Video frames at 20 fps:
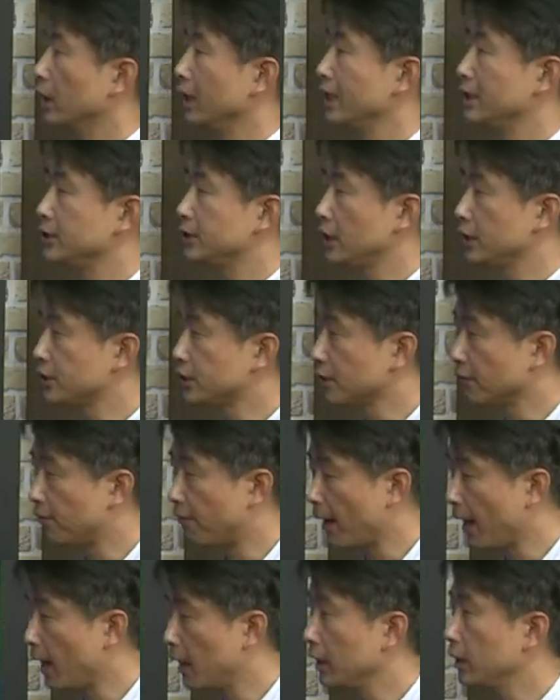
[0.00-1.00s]
Is this
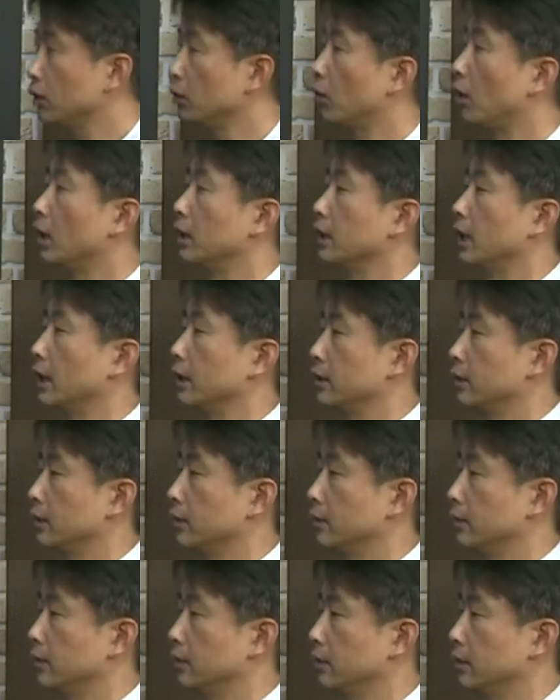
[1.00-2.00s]
valid or not?
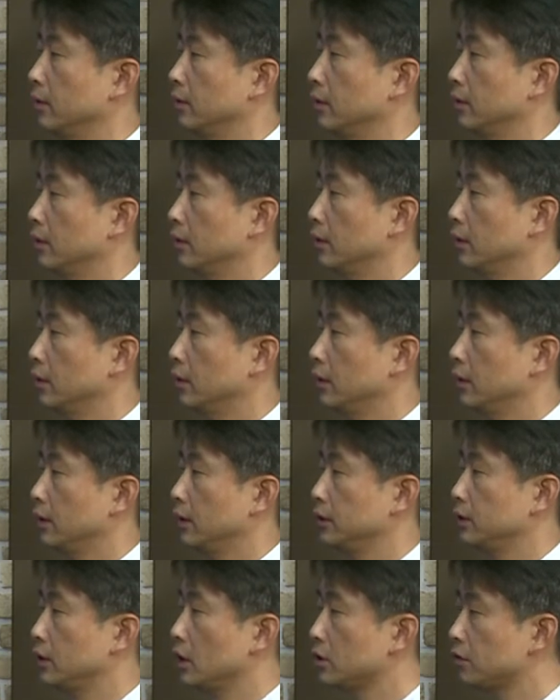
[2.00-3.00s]

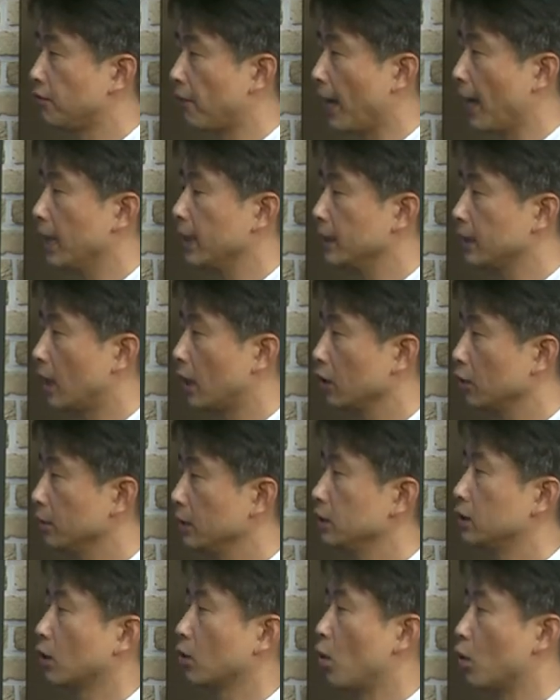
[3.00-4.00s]
Is this valid
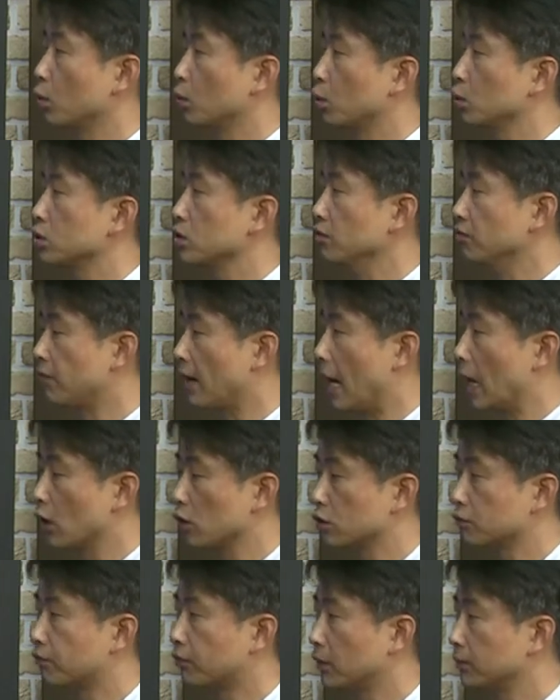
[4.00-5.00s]
argument? The conclusion
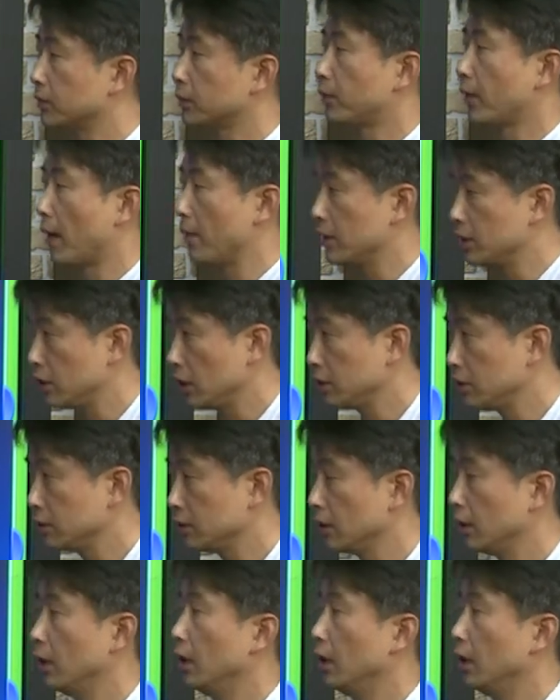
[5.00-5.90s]
follows from the premises.